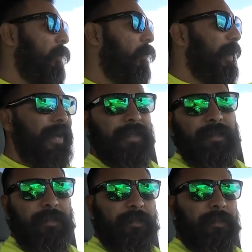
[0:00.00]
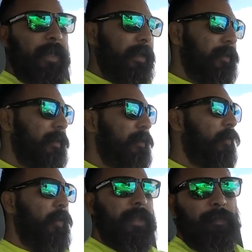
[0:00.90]
West Texas, the
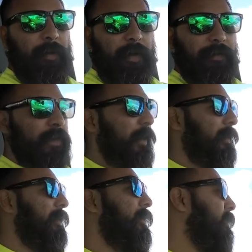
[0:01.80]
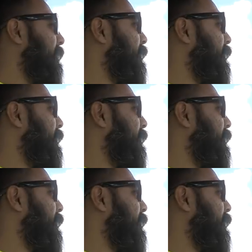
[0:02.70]
west part of Texas,